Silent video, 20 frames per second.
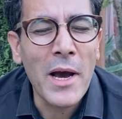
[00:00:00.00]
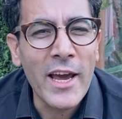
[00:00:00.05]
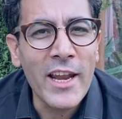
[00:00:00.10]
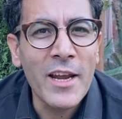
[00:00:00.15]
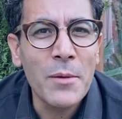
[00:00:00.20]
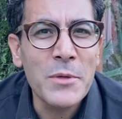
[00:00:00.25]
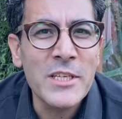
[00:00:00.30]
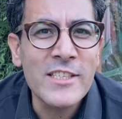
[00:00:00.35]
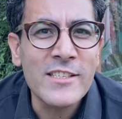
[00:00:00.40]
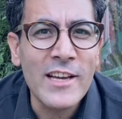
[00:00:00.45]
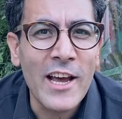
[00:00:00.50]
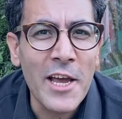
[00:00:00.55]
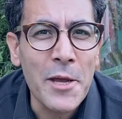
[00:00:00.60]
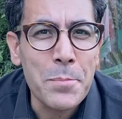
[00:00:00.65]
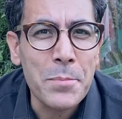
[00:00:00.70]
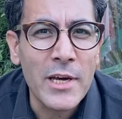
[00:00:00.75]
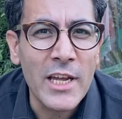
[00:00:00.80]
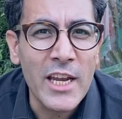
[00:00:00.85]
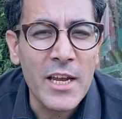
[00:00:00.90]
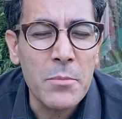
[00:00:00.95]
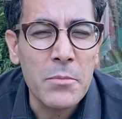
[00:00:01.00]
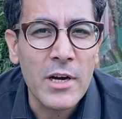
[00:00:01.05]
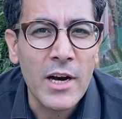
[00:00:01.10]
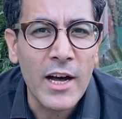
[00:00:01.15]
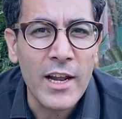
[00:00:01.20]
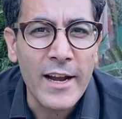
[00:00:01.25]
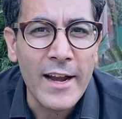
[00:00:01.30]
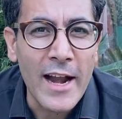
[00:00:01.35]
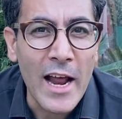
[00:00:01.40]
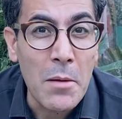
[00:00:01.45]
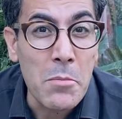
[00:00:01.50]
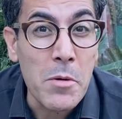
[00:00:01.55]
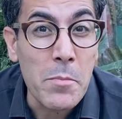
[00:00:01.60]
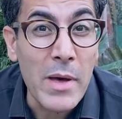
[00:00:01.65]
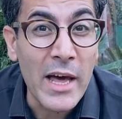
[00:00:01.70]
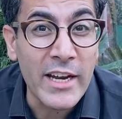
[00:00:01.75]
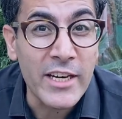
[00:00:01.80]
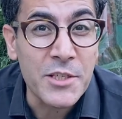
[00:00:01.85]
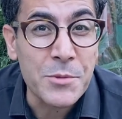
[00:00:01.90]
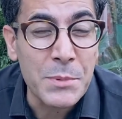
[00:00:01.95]
My name is Sahib Karim Khan and I'm a
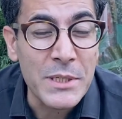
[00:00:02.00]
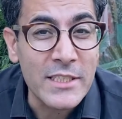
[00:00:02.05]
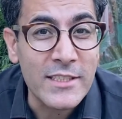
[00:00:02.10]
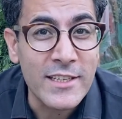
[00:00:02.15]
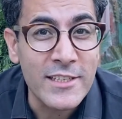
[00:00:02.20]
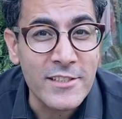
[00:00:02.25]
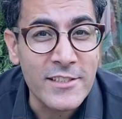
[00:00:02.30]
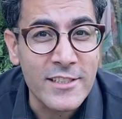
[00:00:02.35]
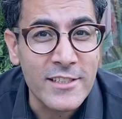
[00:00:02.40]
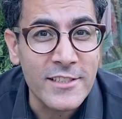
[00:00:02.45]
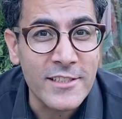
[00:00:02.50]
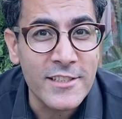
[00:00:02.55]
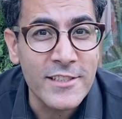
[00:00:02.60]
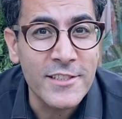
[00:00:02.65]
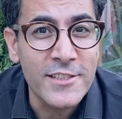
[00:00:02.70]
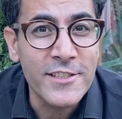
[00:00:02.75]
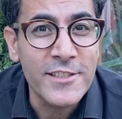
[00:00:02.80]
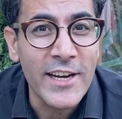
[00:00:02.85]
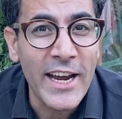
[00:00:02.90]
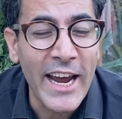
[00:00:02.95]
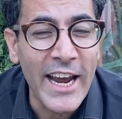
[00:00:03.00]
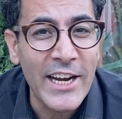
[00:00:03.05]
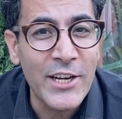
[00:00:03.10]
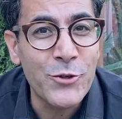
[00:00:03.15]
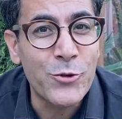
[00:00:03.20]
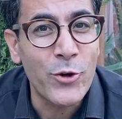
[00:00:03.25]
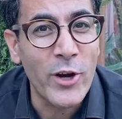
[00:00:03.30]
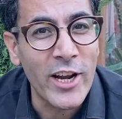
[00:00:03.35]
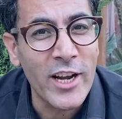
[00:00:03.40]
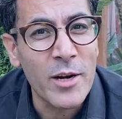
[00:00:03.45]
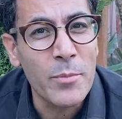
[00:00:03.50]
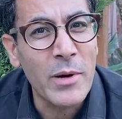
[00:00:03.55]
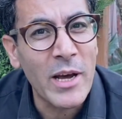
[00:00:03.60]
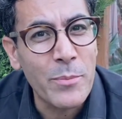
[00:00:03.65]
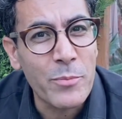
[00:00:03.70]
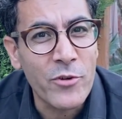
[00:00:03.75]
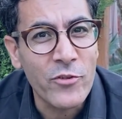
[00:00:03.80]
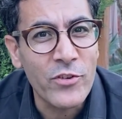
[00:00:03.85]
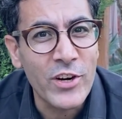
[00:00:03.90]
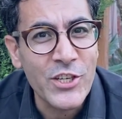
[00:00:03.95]
management consultant and trainer
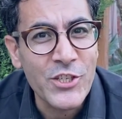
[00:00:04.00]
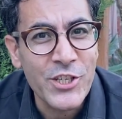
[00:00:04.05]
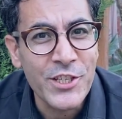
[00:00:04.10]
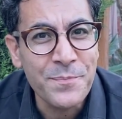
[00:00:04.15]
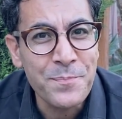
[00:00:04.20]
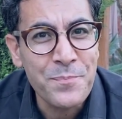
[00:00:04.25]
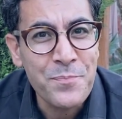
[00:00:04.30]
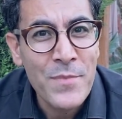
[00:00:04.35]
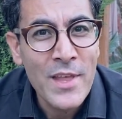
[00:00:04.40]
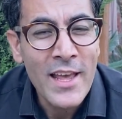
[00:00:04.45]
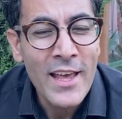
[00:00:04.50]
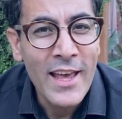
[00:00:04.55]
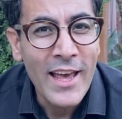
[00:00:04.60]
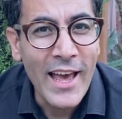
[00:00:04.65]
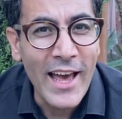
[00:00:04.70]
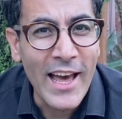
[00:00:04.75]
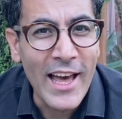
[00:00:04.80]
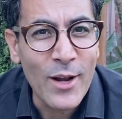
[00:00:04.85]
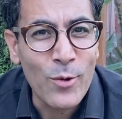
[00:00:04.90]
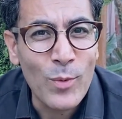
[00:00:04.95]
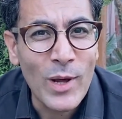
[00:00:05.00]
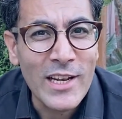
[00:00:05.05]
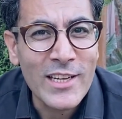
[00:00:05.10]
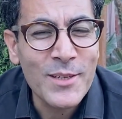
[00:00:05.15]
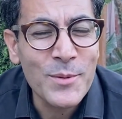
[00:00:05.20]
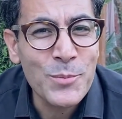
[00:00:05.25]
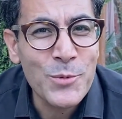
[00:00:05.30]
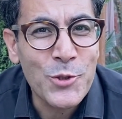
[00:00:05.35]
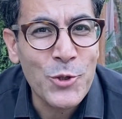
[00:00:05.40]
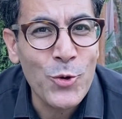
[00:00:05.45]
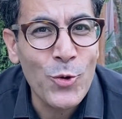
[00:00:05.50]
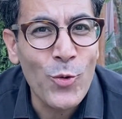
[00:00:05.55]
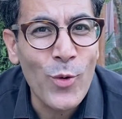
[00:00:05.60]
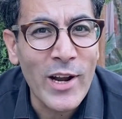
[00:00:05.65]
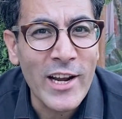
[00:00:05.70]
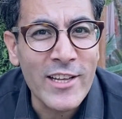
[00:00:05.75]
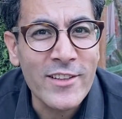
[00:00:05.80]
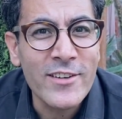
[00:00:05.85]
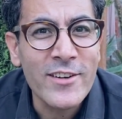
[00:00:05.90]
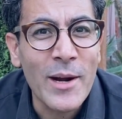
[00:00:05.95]
by profession. And welcome to
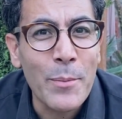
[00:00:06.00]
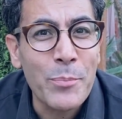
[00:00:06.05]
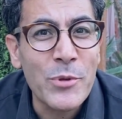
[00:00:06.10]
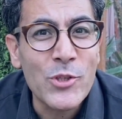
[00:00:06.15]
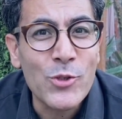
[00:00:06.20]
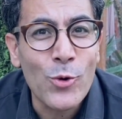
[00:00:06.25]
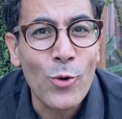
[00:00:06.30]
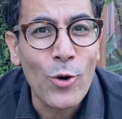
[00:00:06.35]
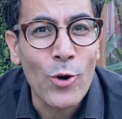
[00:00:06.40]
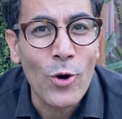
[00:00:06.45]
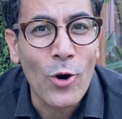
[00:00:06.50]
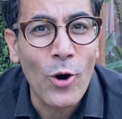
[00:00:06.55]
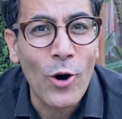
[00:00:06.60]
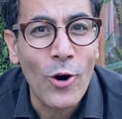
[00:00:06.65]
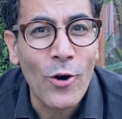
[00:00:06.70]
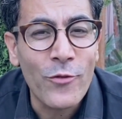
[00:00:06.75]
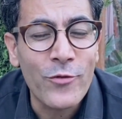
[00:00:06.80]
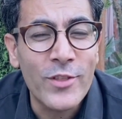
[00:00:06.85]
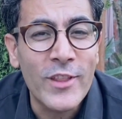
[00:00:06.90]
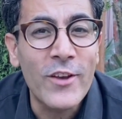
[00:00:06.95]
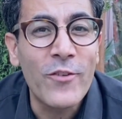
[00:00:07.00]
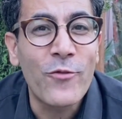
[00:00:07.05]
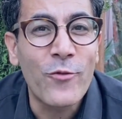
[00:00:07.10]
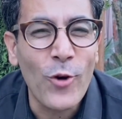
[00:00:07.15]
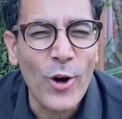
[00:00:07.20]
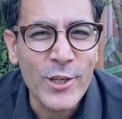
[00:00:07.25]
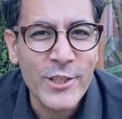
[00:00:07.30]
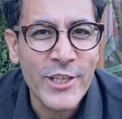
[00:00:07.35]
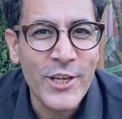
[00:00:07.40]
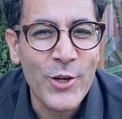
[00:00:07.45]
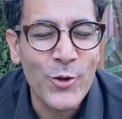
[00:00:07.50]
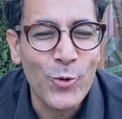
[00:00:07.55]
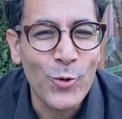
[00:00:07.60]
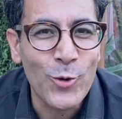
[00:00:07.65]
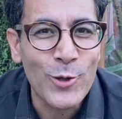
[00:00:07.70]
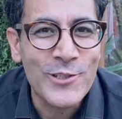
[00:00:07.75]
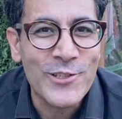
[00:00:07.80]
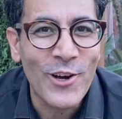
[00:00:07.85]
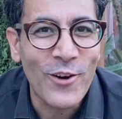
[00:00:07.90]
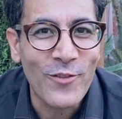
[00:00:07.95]
another episode of the 40
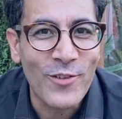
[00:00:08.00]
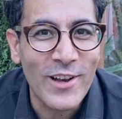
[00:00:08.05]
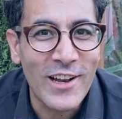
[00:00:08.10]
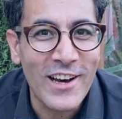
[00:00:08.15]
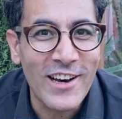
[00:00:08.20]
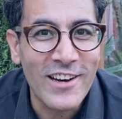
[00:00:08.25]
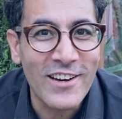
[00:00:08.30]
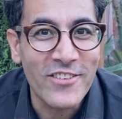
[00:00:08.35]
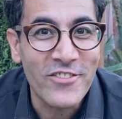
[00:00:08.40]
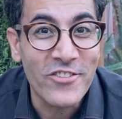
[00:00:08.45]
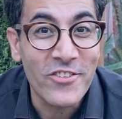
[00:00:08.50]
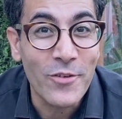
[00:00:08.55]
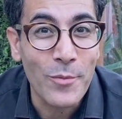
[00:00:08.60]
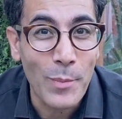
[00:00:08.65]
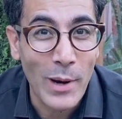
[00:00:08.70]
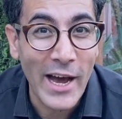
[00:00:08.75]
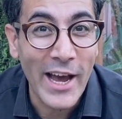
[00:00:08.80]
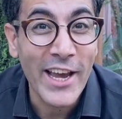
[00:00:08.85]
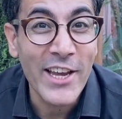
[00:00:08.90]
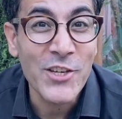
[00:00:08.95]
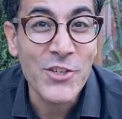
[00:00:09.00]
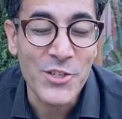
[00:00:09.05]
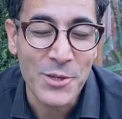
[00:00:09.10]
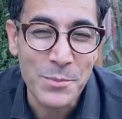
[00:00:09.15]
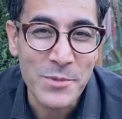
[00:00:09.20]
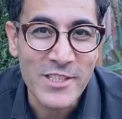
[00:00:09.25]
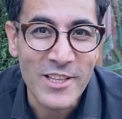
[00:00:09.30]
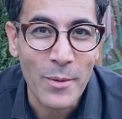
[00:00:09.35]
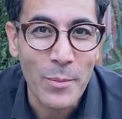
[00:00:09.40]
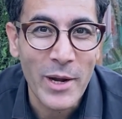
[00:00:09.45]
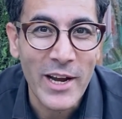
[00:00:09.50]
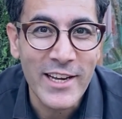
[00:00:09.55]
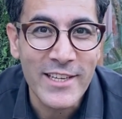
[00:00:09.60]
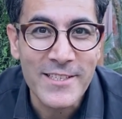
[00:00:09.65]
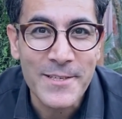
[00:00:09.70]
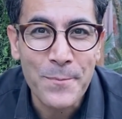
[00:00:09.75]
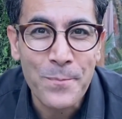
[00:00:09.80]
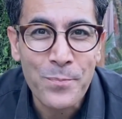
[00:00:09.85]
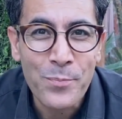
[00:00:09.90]
Rules of Love by Shams Tabraiz.